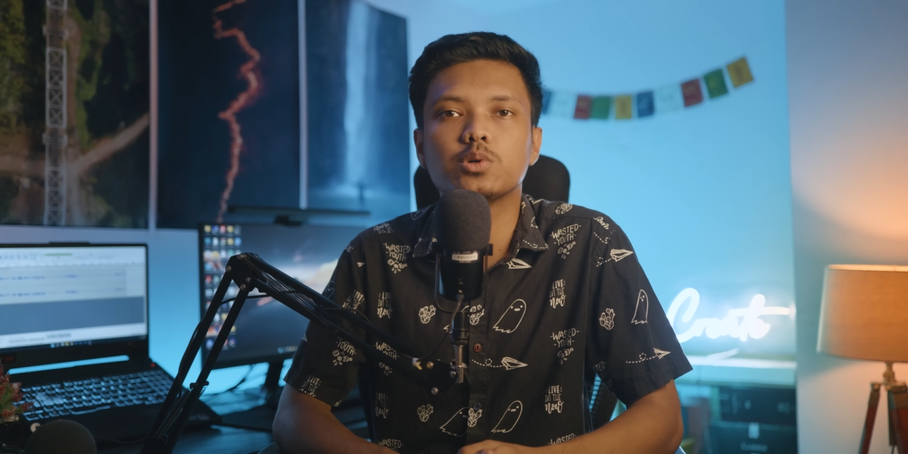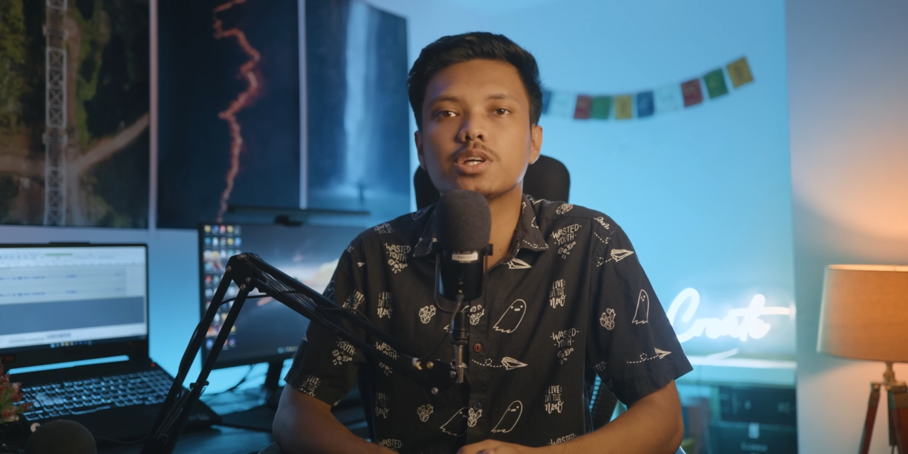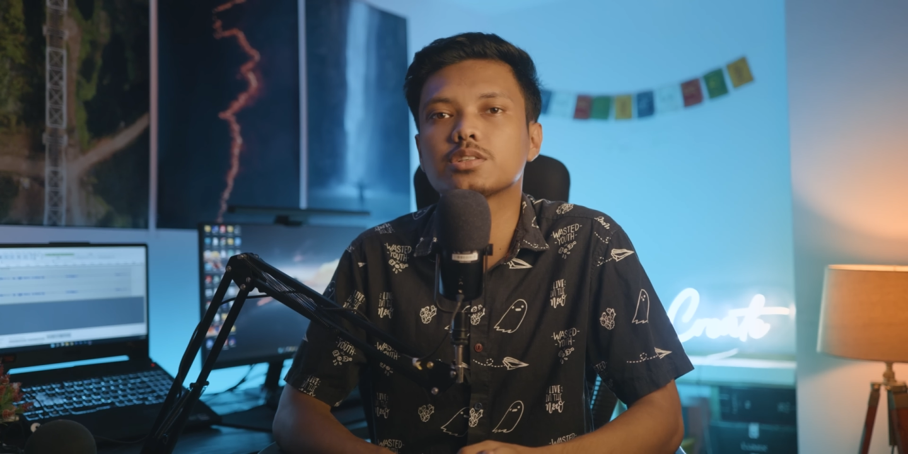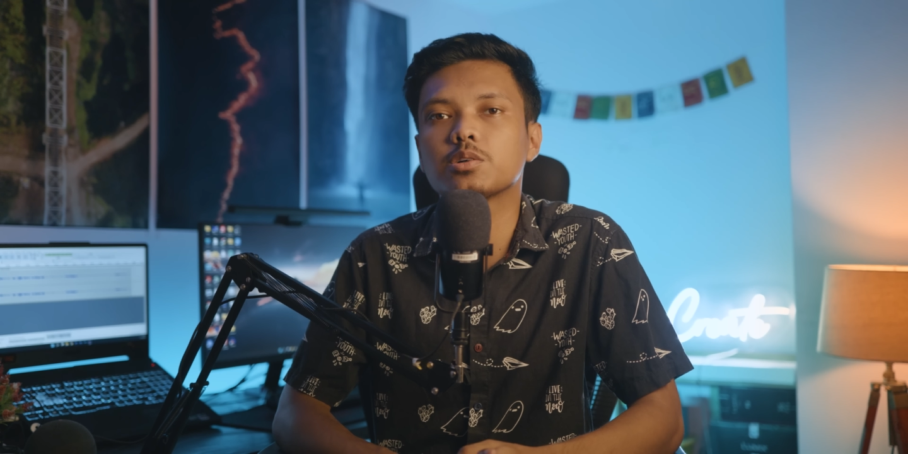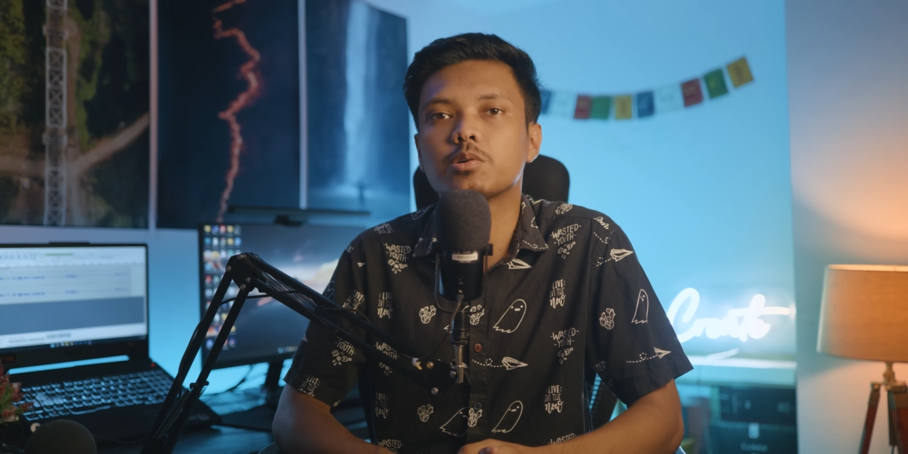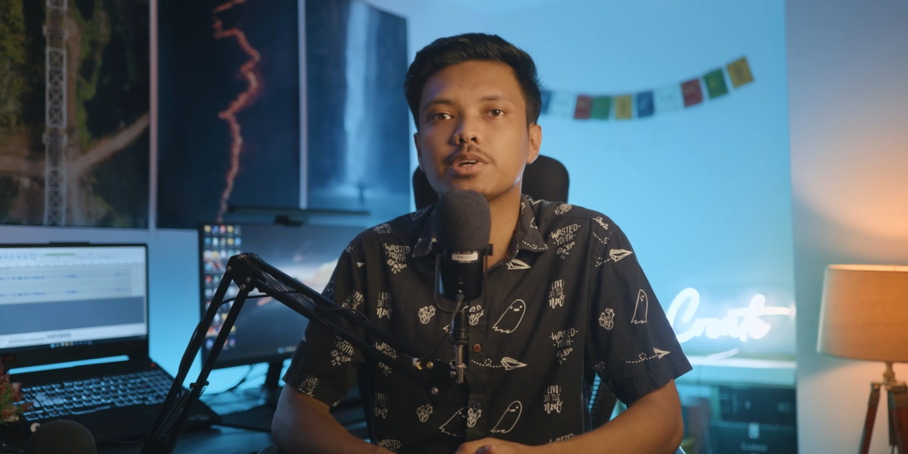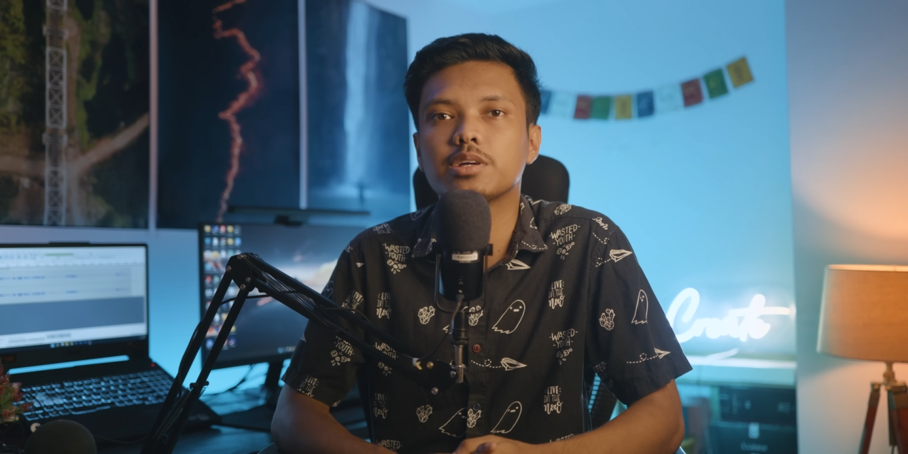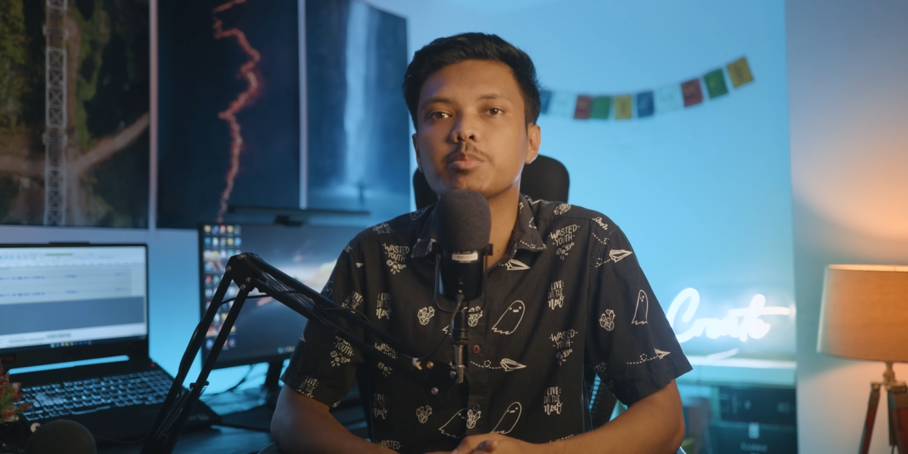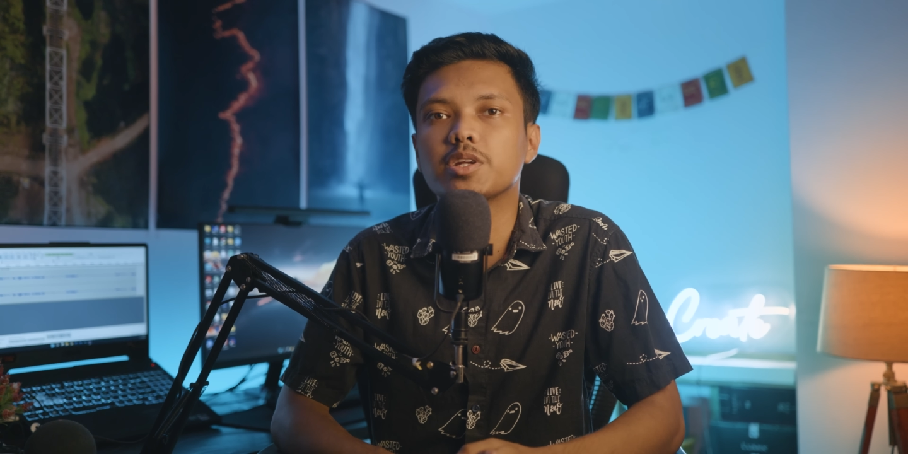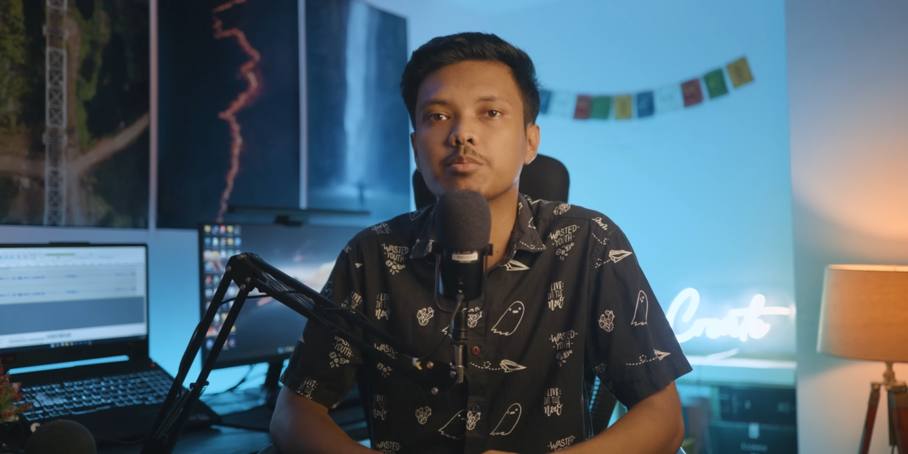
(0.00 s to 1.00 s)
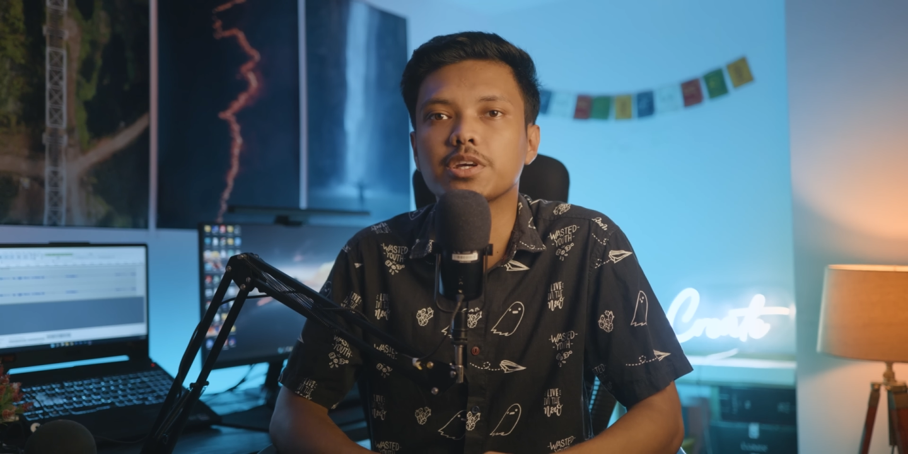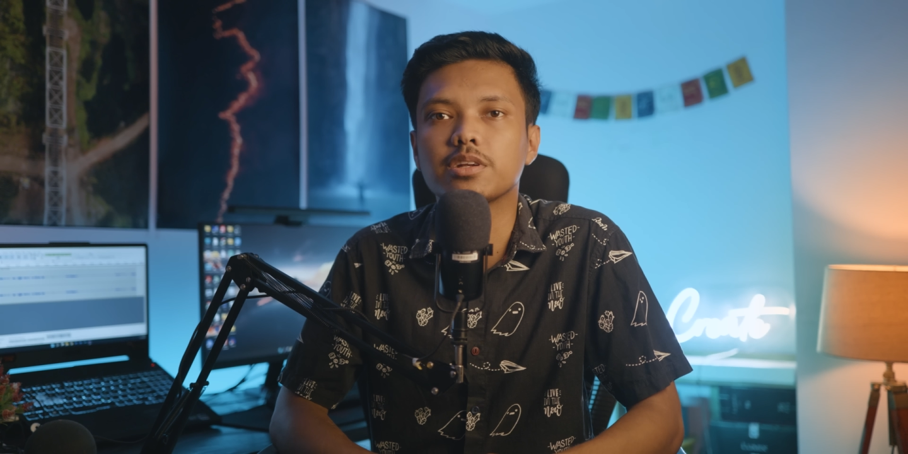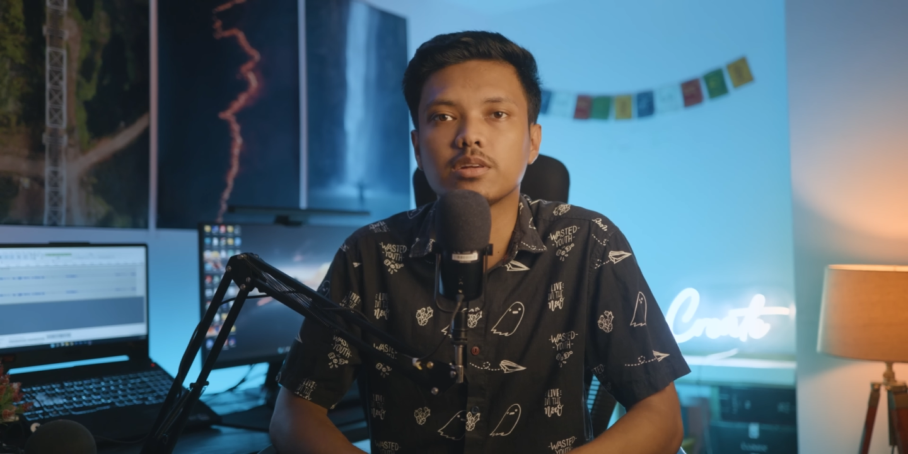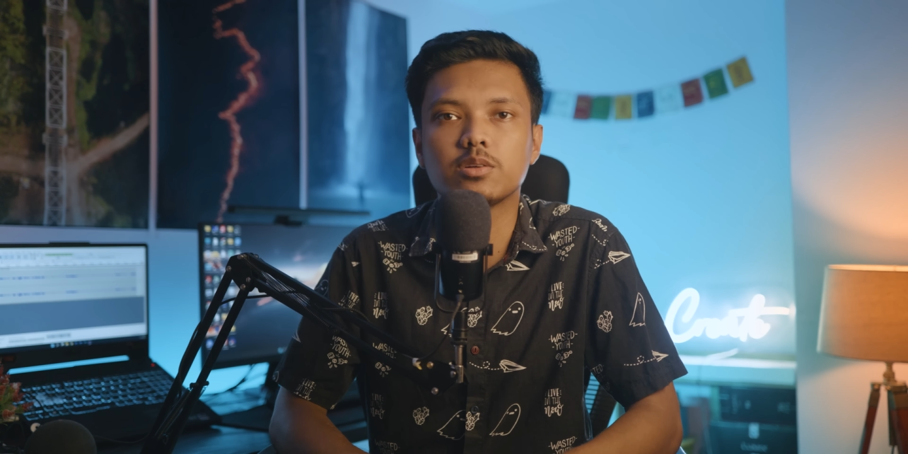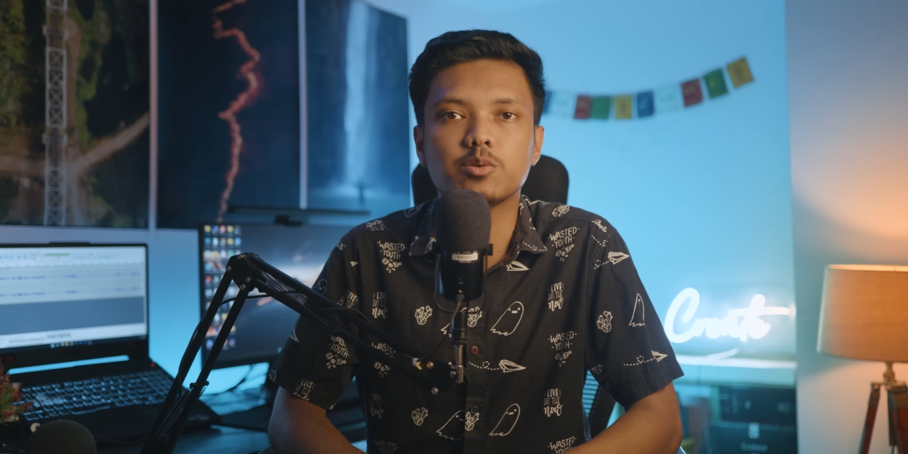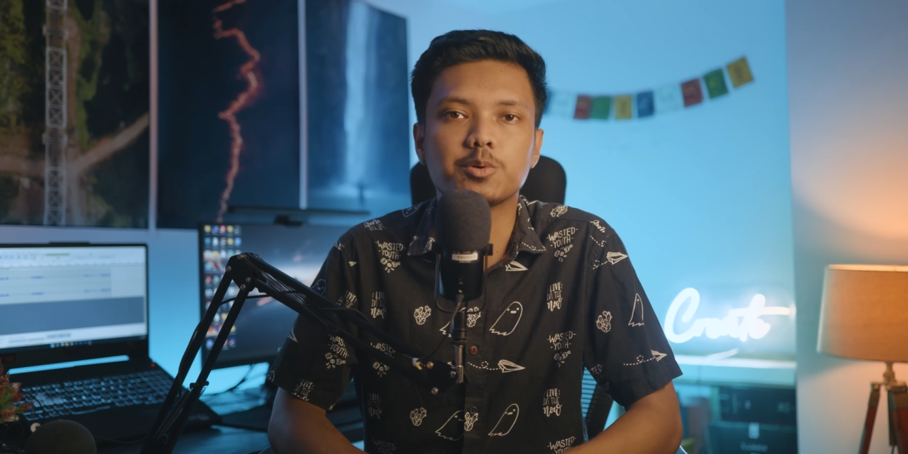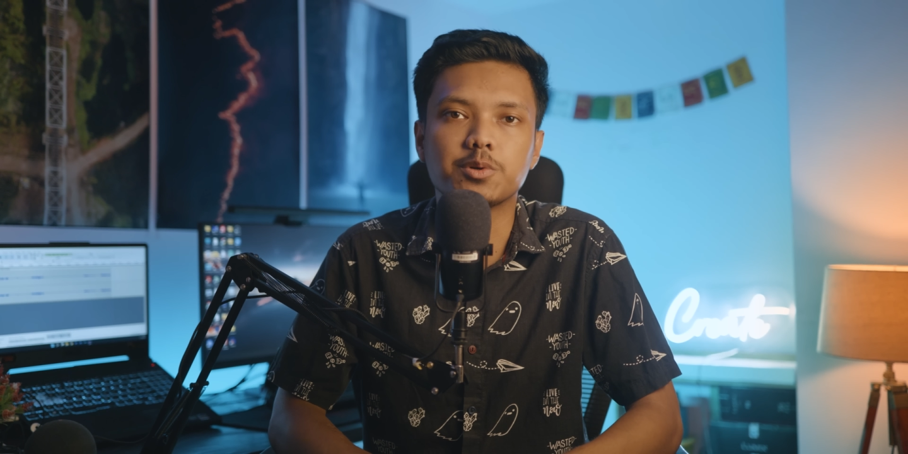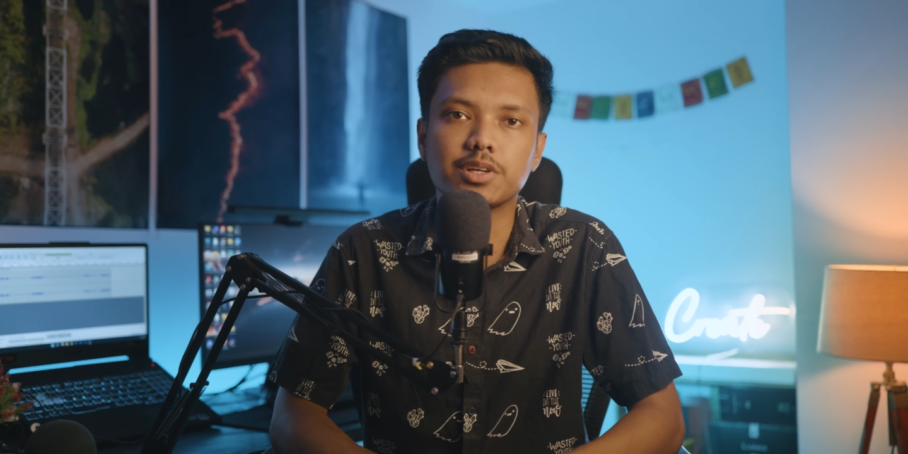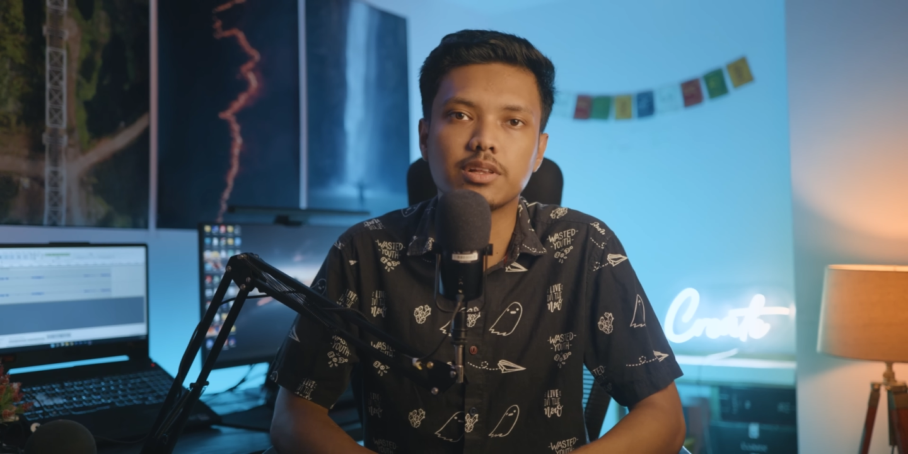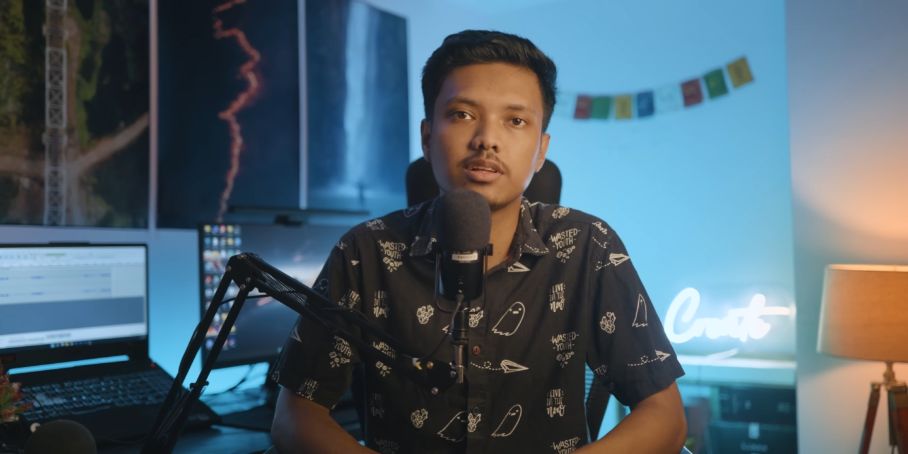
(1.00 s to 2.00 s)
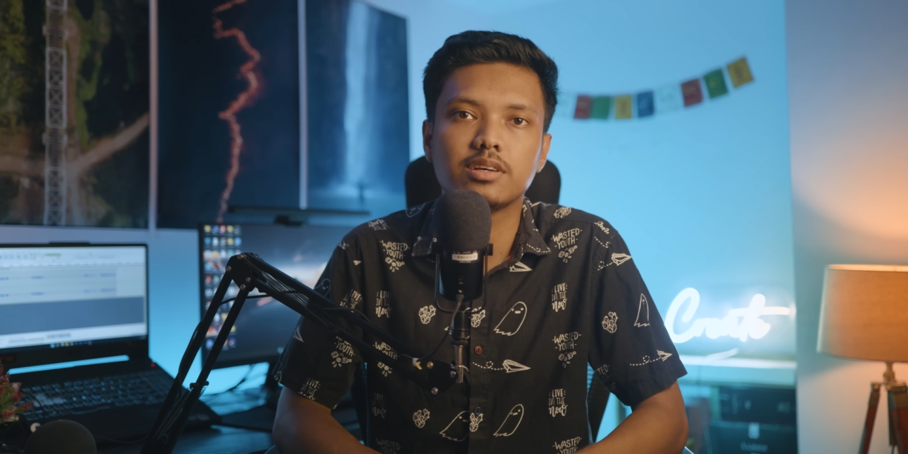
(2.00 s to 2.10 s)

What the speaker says: years ago in a Peter McKinnon tutorial.